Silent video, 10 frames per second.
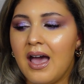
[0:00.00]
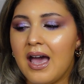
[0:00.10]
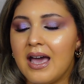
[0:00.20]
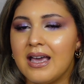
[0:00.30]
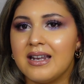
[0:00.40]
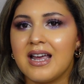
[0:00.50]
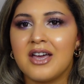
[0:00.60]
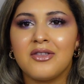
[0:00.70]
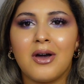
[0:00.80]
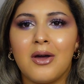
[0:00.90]
And I
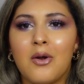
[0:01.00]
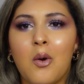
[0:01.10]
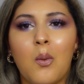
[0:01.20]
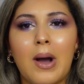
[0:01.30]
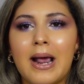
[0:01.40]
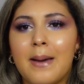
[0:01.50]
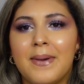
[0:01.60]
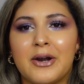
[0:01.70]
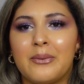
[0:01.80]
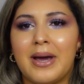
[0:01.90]
thought, oh, what a
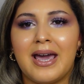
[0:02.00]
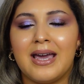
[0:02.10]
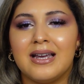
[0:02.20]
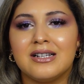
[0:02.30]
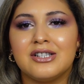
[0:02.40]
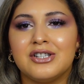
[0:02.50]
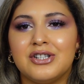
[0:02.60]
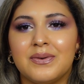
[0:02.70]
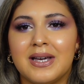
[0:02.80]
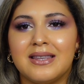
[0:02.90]
better way to
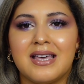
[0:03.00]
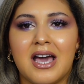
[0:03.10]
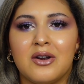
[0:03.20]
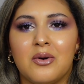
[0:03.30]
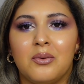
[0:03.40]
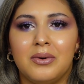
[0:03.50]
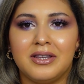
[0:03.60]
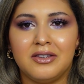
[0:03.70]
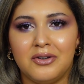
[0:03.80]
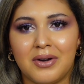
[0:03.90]
do it than
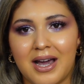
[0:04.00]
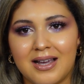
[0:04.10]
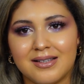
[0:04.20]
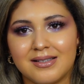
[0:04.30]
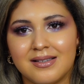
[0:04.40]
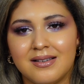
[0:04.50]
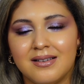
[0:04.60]
with you guys.